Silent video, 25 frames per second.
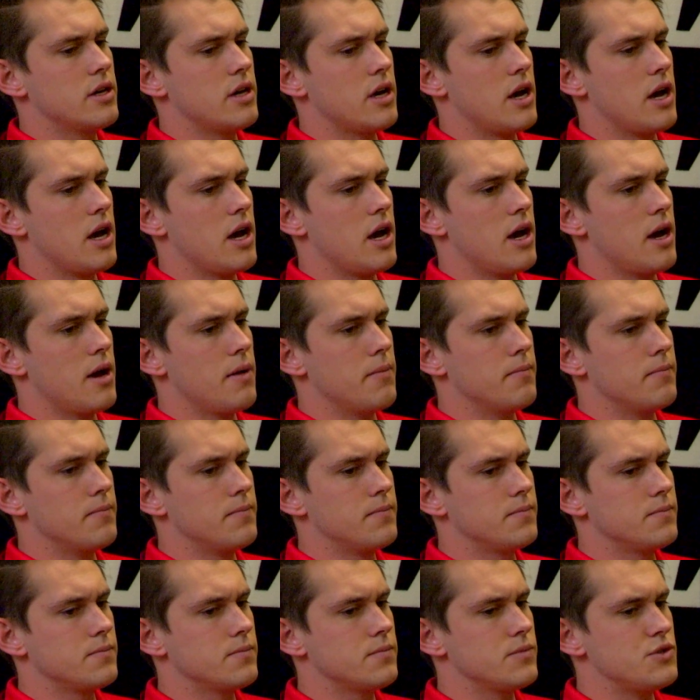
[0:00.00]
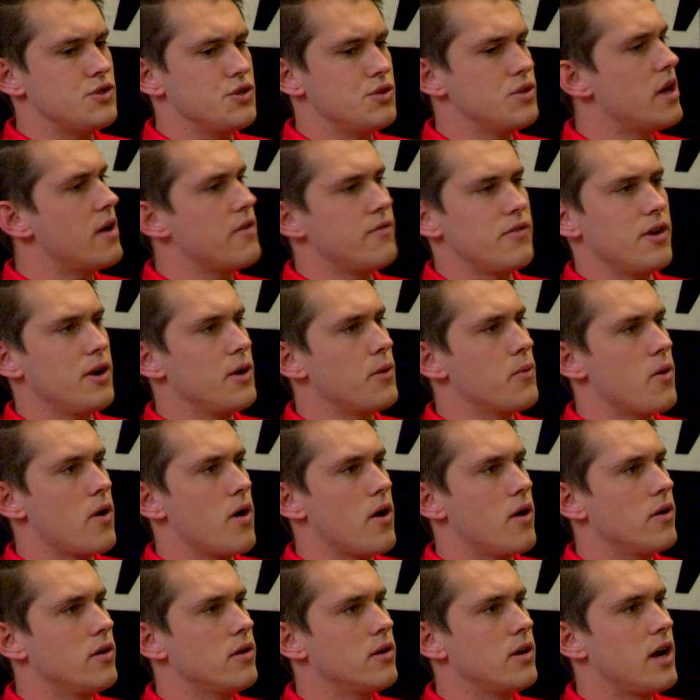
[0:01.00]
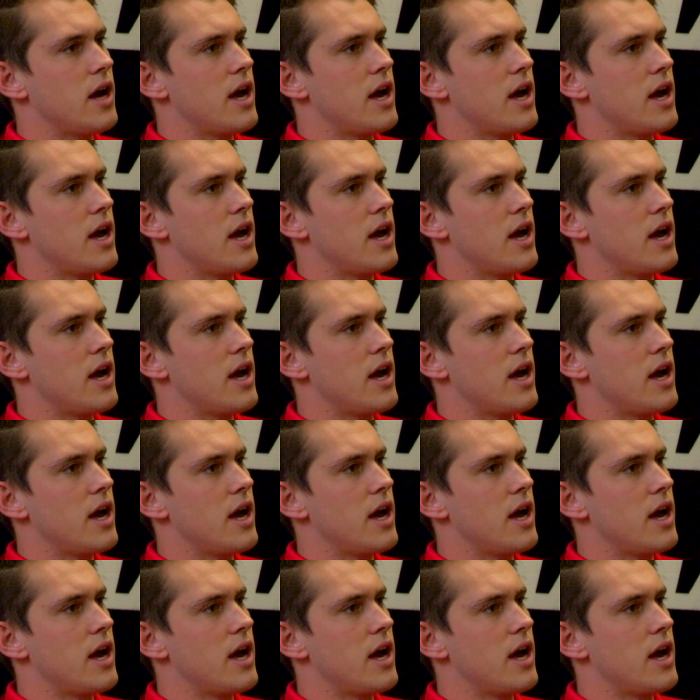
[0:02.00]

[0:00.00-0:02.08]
do that very well.